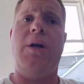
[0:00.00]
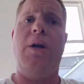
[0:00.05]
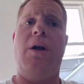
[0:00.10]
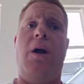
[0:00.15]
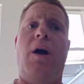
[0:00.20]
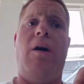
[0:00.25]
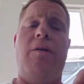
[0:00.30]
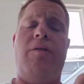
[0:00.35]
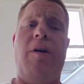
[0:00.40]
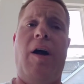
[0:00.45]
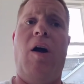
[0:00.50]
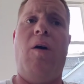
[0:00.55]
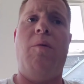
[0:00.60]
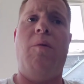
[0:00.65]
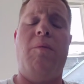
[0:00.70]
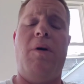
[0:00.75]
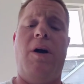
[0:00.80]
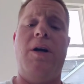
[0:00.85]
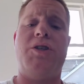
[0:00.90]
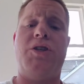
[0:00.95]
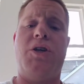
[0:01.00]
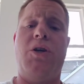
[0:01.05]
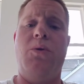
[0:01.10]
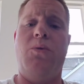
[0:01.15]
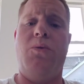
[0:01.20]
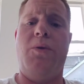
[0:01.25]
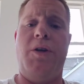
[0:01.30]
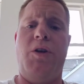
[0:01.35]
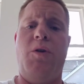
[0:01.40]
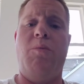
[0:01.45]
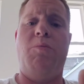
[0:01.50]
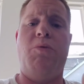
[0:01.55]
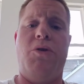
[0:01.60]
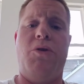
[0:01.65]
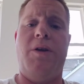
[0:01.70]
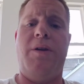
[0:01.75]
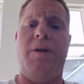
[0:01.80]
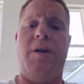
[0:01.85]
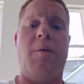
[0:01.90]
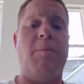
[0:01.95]
of how much coolant you put in
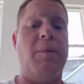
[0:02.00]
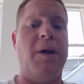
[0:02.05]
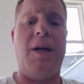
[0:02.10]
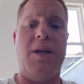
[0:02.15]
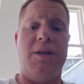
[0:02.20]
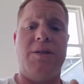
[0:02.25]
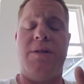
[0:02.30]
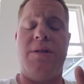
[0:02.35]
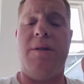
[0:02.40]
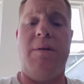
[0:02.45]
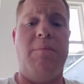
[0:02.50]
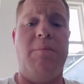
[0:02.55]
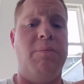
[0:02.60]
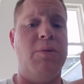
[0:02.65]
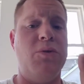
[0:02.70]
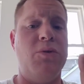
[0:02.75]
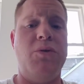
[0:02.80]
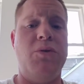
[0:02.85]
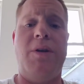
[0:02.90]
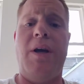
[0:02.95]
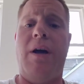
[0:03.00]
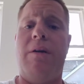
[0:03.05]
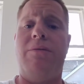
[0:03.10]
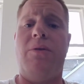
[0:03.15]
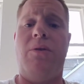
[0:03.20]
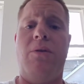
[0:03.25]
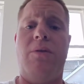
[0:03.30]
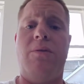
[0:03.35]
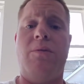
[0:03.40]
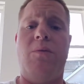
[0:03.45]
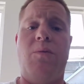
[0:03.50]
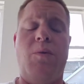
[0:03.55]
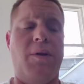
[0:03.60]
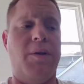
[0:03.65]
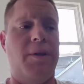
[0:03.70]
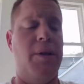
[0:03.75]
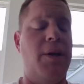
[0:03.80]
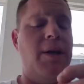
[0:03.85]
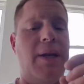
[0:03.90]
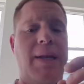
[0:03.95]
there, because the Blue Devil will
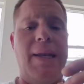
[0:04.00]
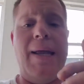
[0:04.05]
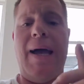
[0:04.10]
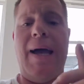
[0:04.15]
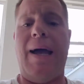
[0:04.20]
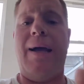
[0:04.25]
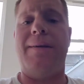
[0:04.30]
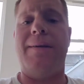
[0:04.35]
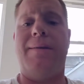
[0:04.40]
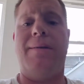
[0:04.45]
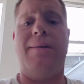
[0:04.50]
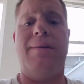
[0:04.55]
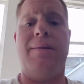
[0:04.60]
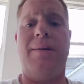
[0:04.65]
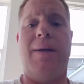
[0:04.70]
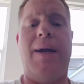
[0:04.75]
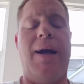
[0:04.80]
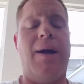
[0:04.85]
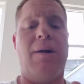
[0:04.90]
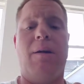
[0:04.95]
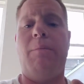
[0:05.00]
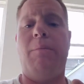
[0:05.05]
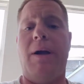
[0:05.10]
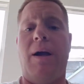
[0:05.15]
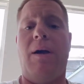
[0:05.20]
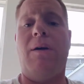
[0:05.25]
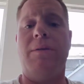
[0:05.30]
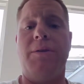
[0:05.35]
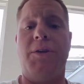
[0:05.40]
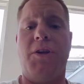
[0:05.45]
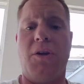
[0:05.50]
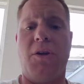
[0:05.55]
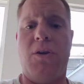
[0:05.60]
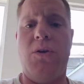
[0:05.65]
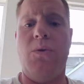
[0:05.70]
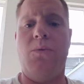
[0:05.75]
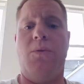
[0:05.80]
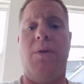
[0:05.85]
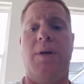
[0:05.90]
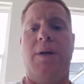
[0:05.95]
not care about your
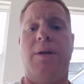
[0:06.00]
coolant,